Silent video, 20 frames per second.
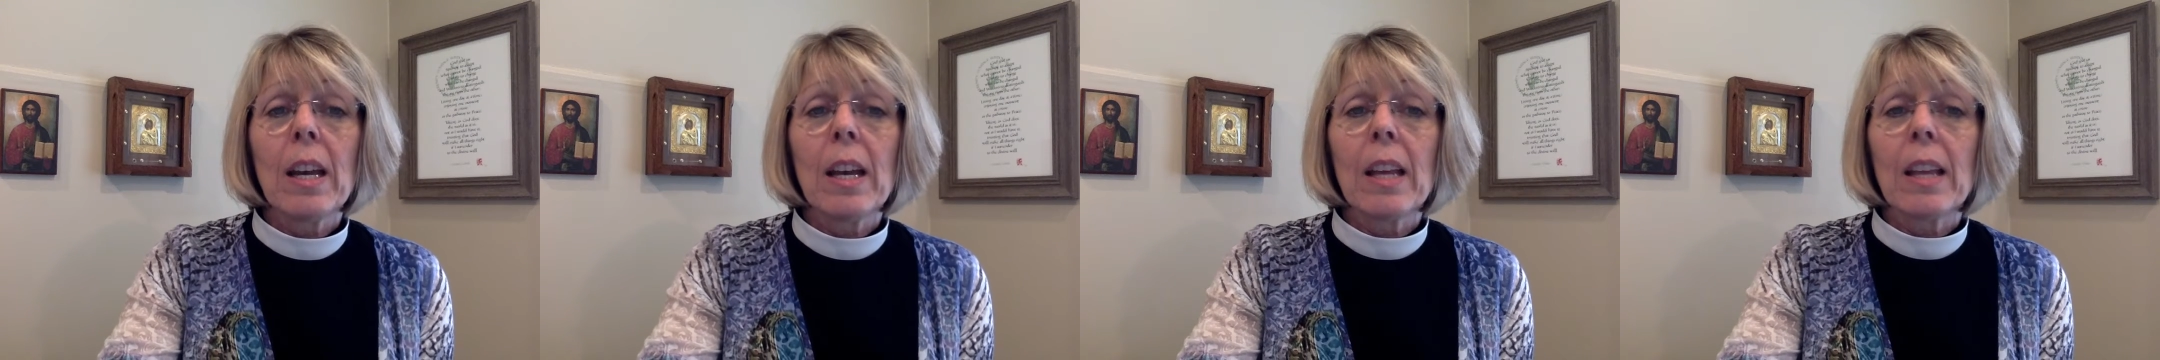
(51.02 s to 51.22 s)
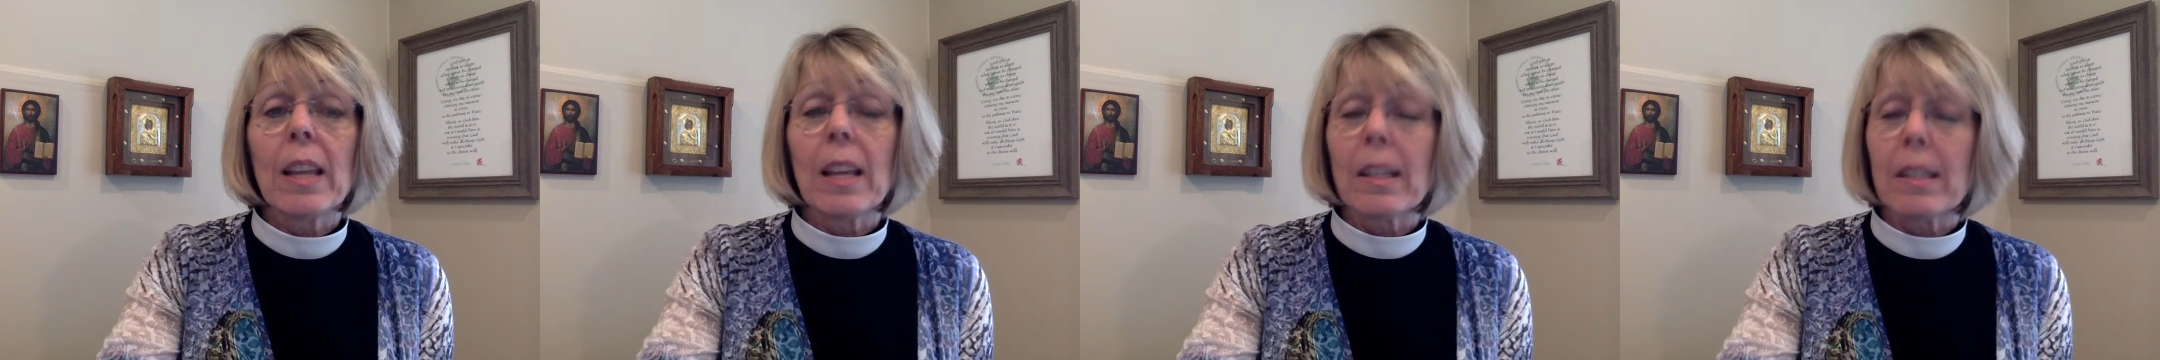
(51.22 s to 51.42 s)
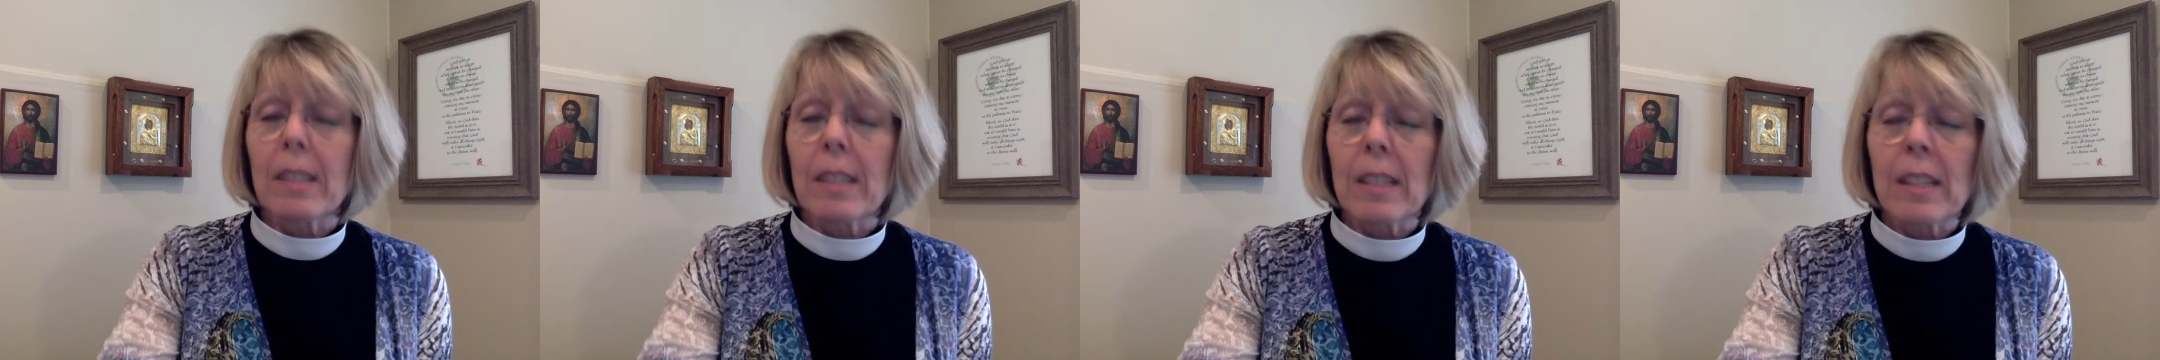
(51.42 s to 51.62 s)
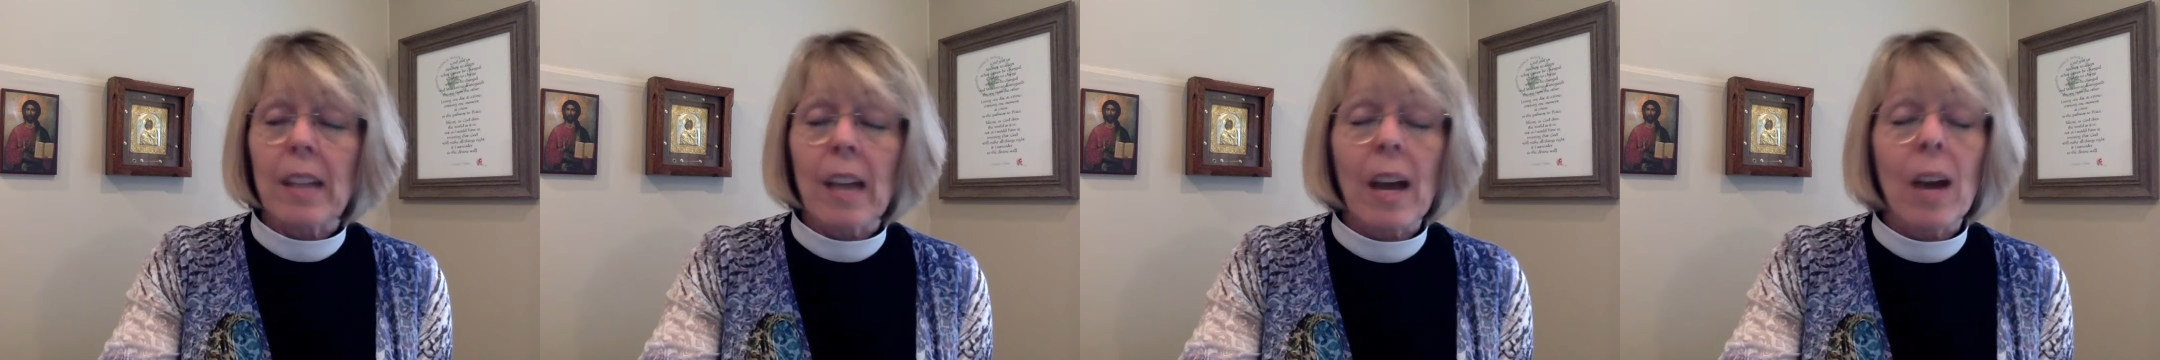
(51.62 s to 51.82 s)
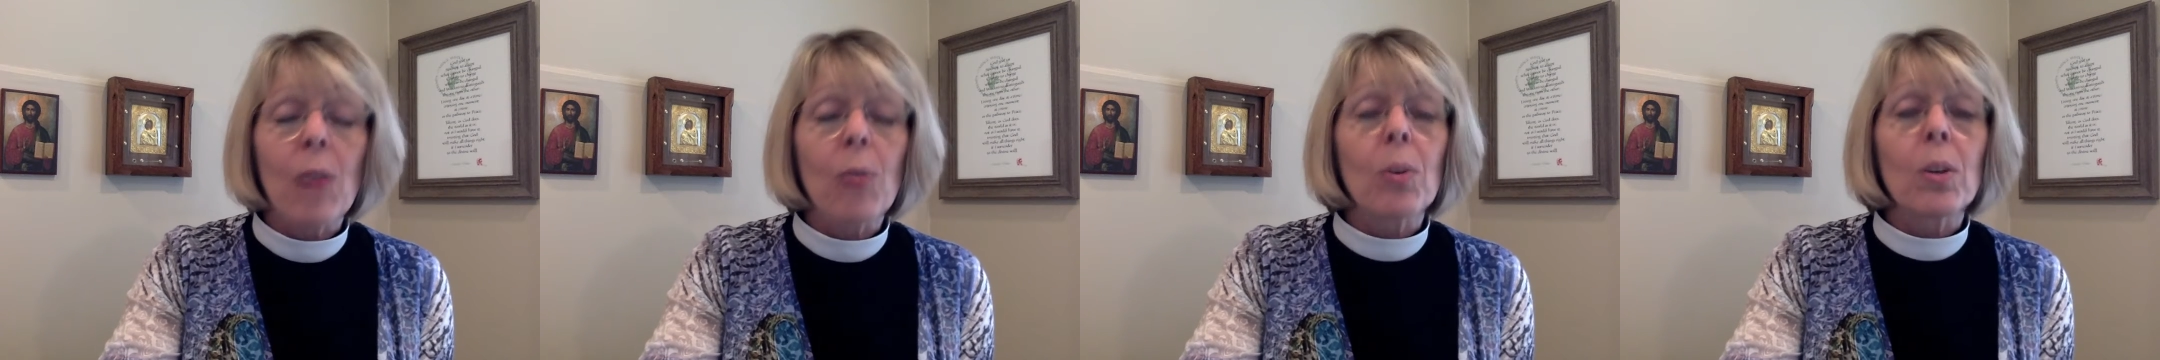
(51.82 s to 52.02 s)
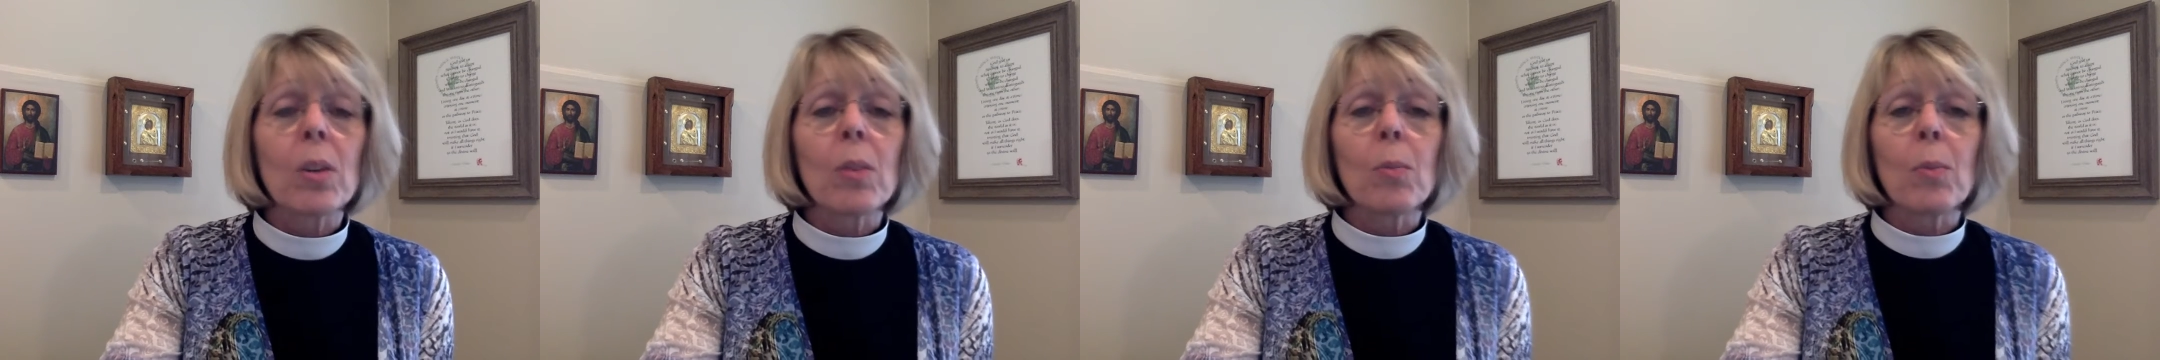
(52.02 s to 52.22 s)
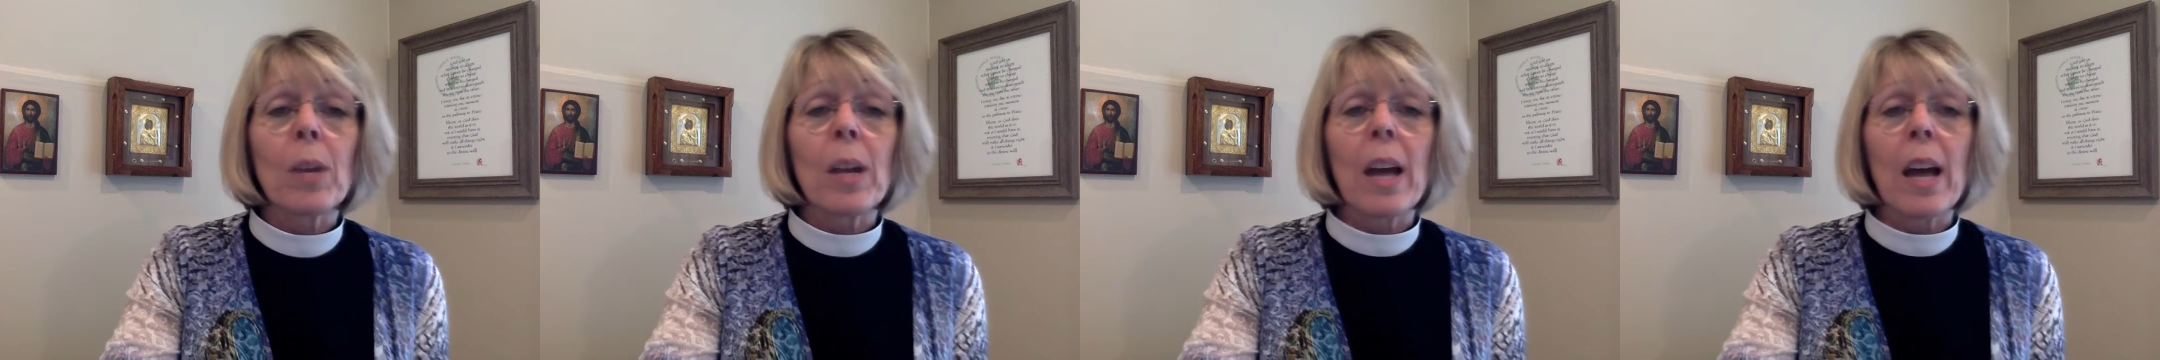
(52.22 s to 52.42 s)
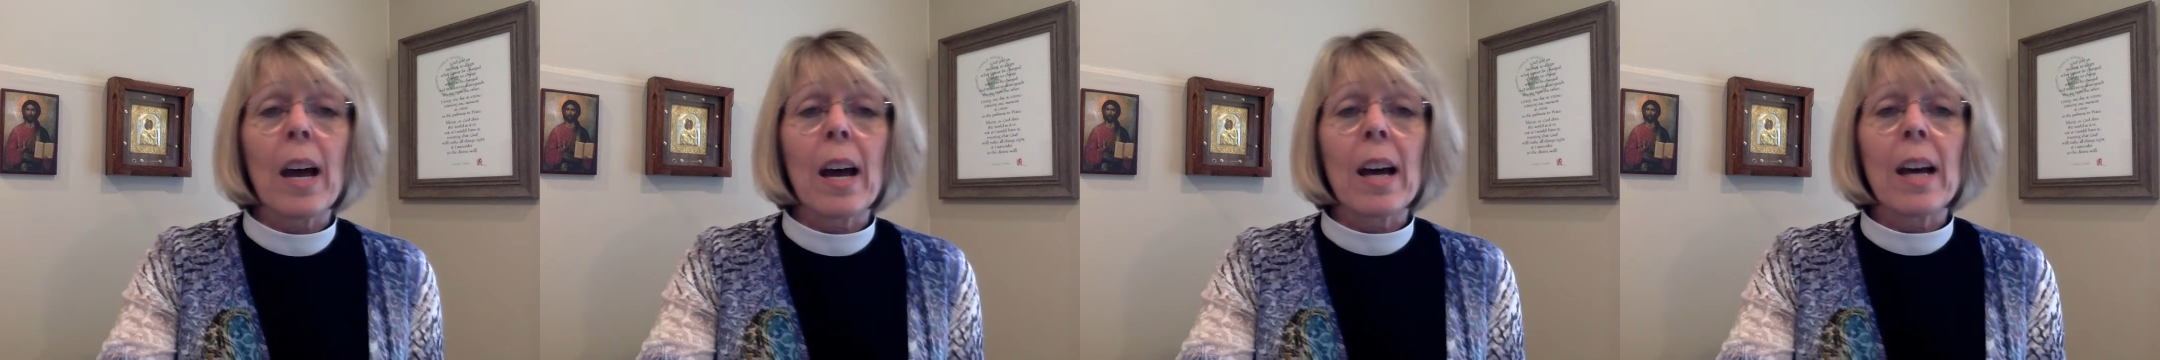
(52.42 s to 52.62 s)
That's the tower when
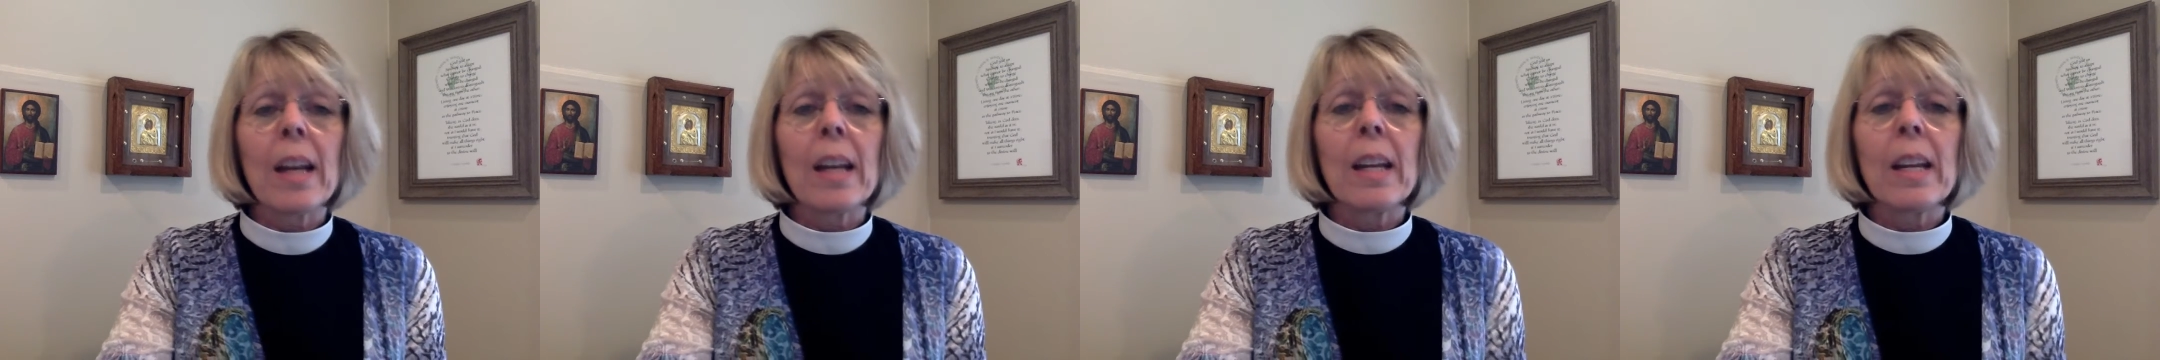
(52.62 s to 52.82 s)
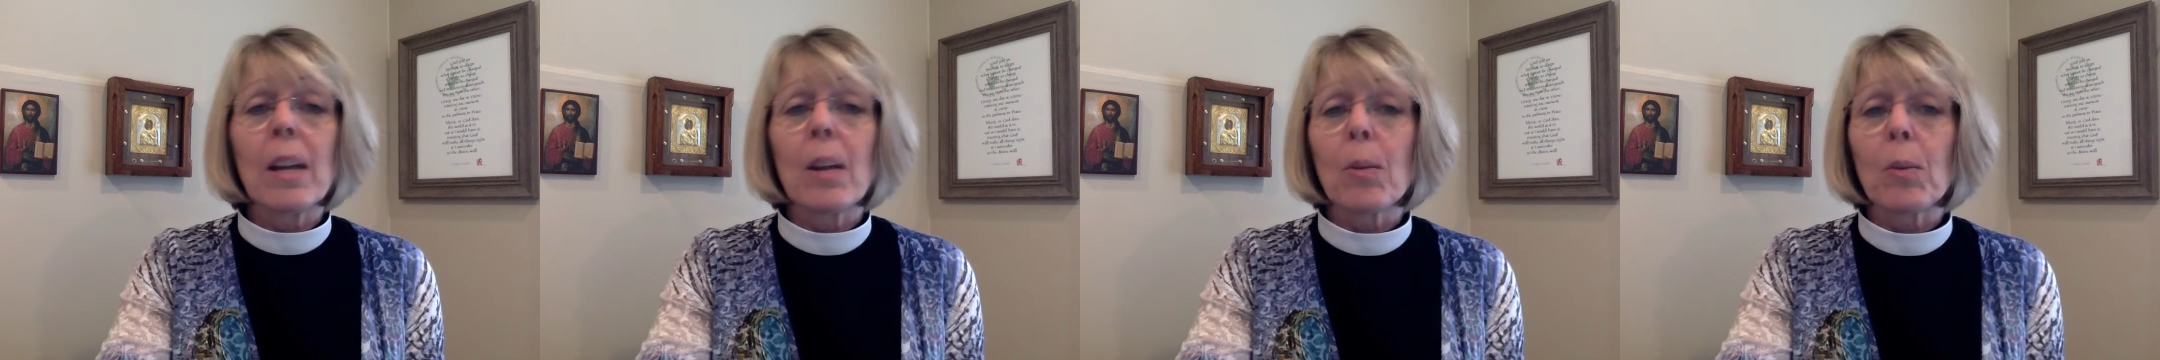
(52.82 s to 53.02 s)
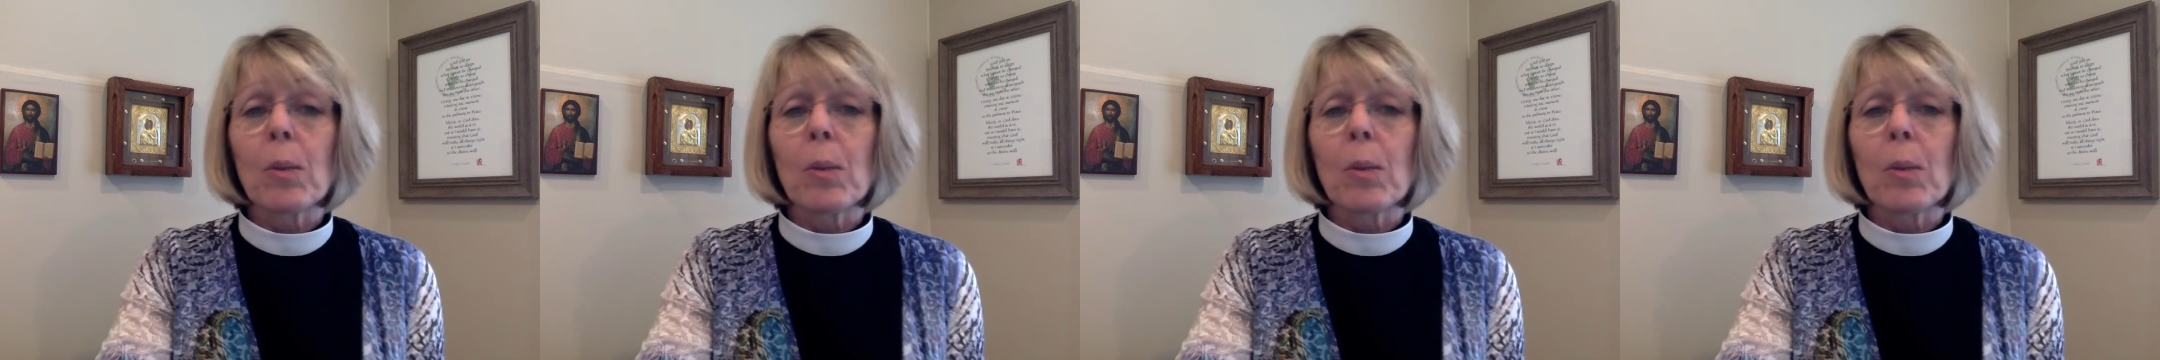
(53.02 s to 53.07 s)
I